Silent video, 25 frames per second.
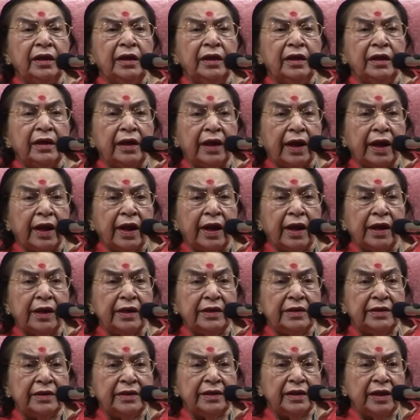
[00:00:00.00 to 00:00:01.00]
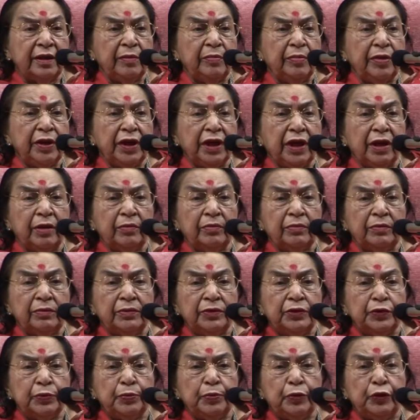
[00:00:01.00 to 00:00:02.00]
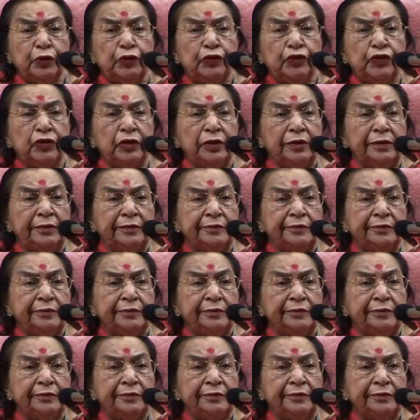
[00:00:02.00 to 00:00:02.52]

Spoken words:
rise and become spiritual.